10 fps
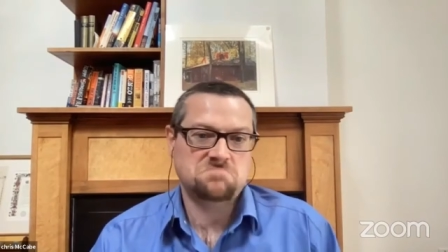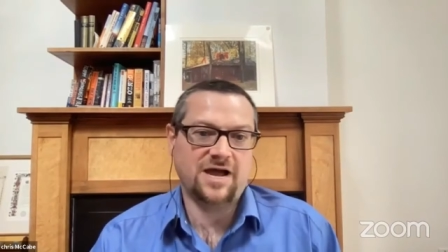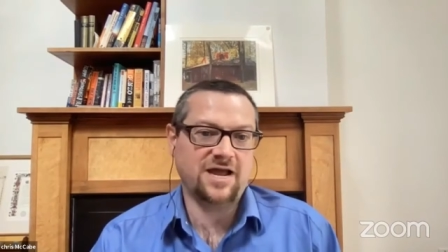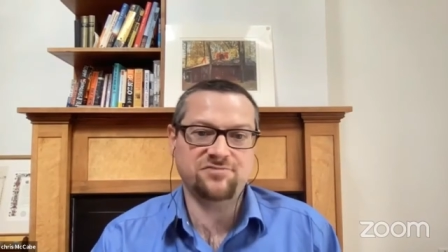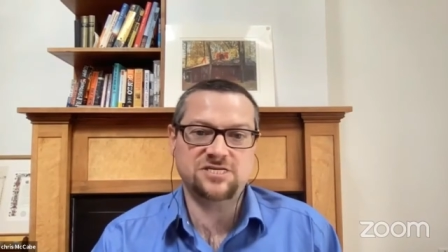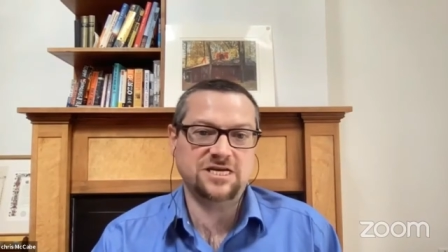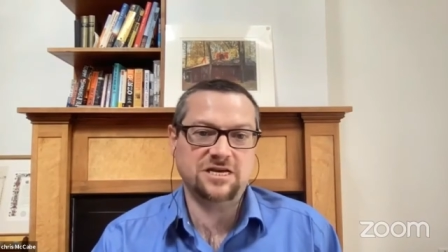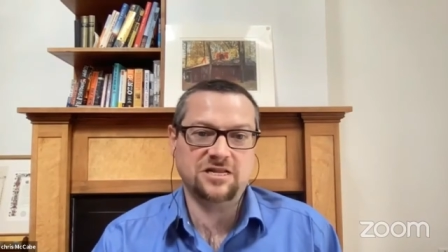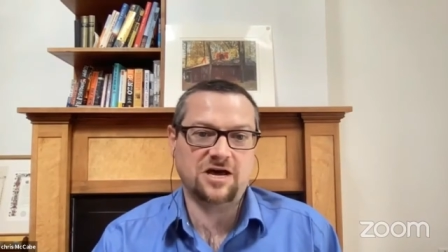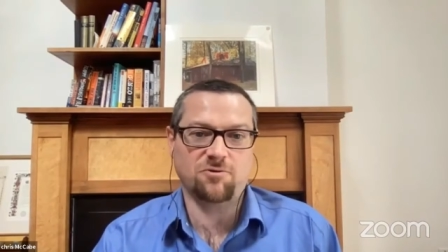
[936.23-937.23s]
I haven't seen
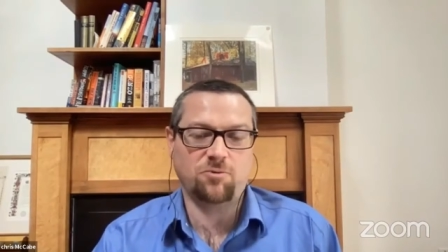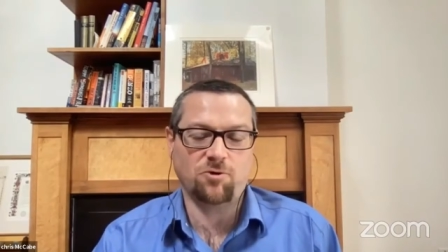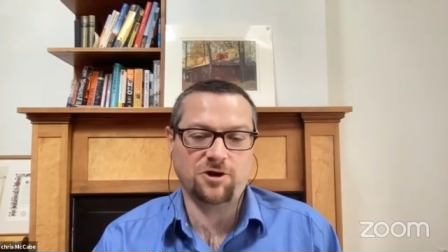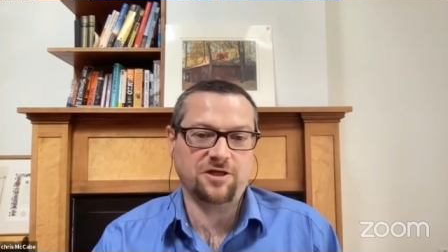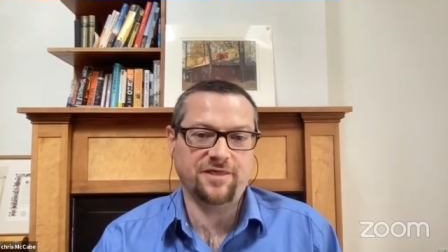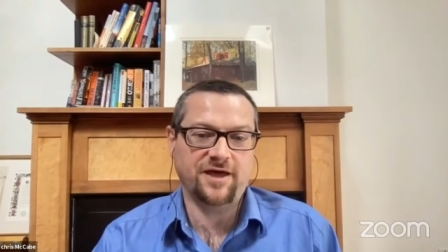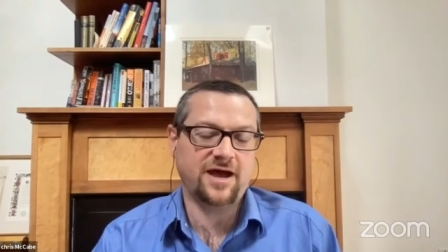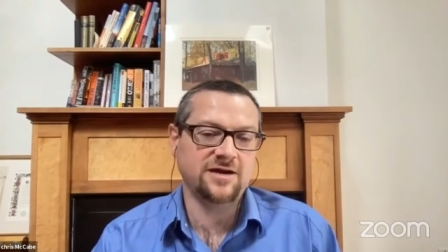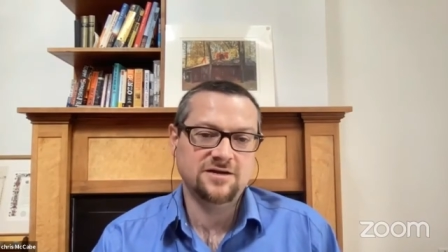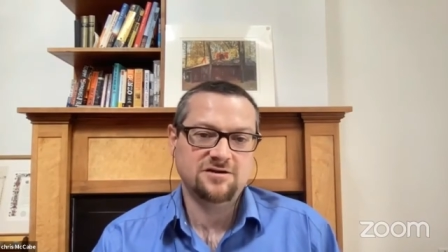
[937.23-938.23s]
a lot of reporting on
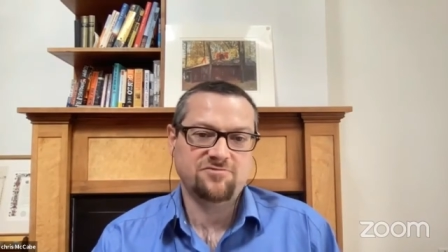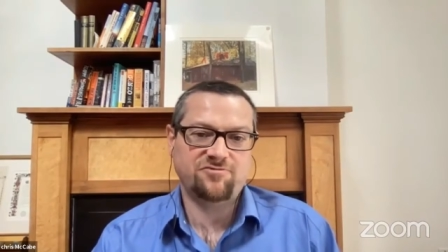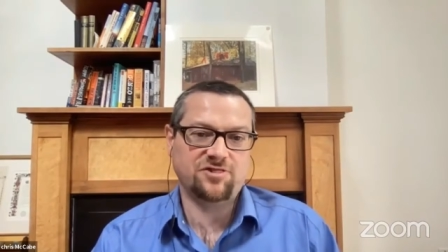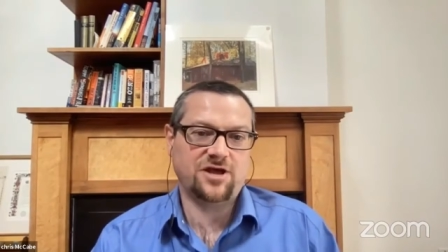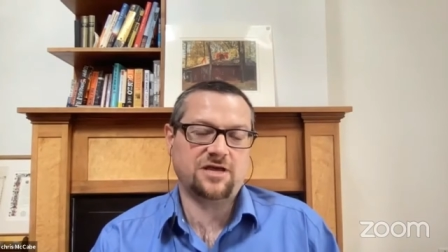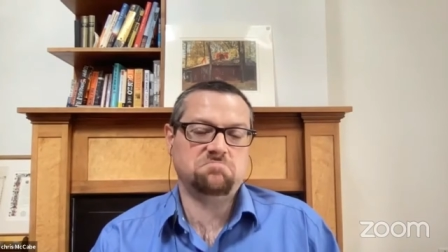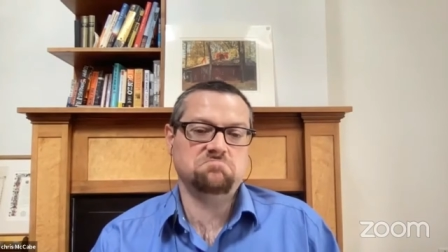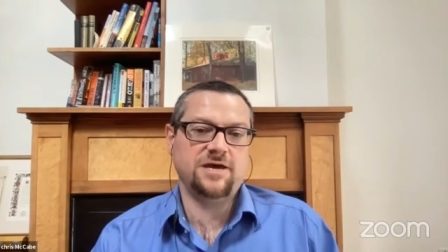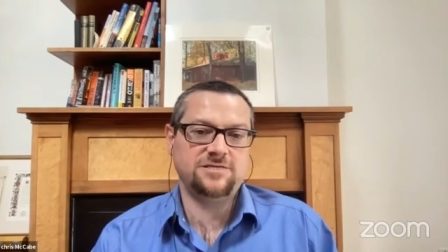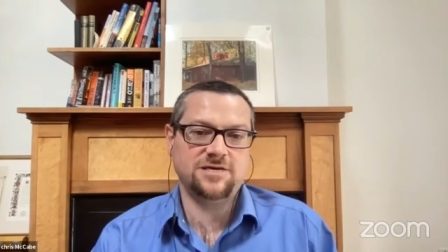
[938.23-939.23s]
that for like
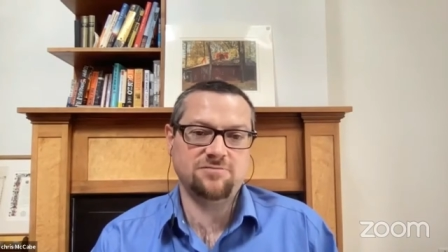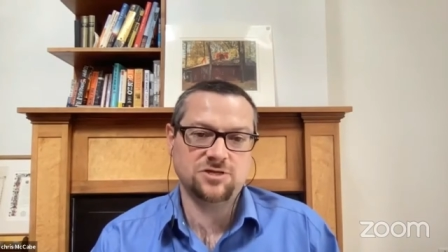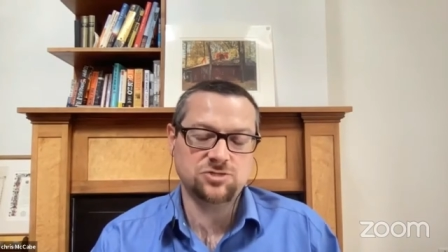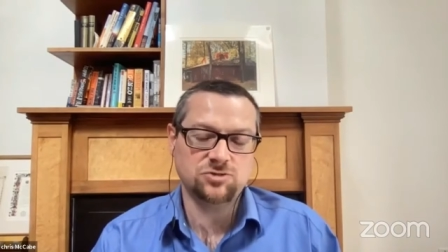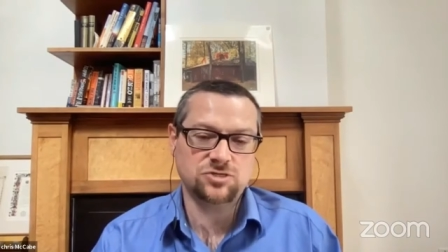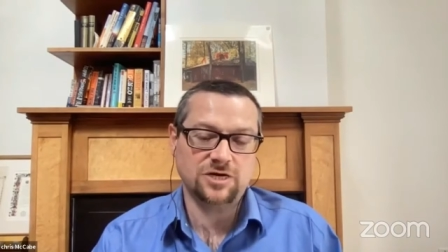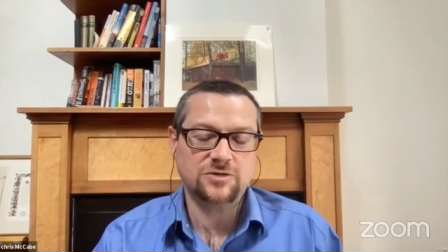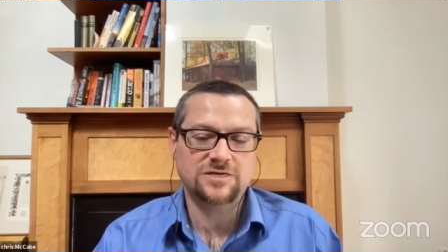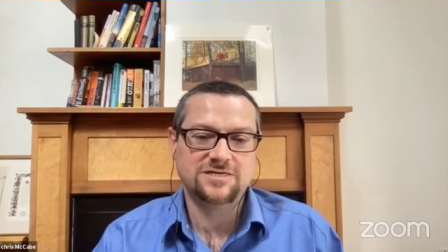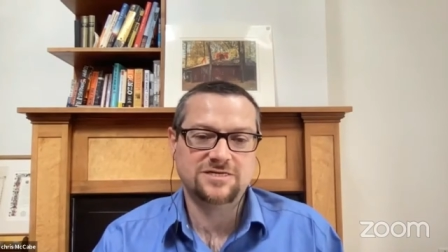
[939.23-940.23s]
18 months or so.